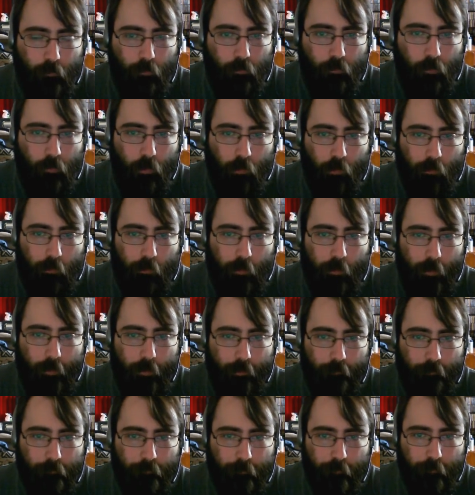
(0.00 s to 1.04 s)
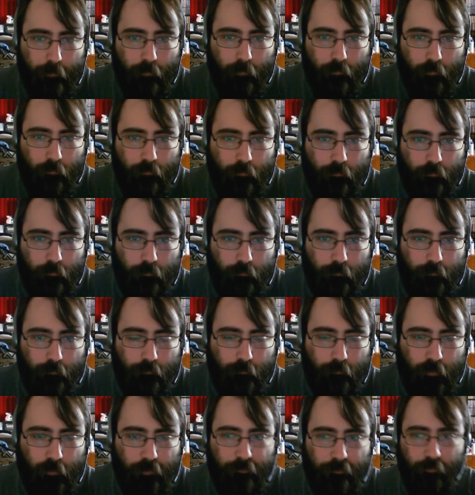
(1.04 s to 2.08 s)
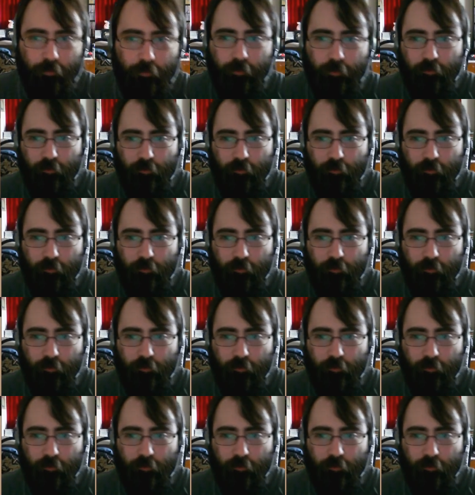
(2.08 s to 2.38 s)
lot of different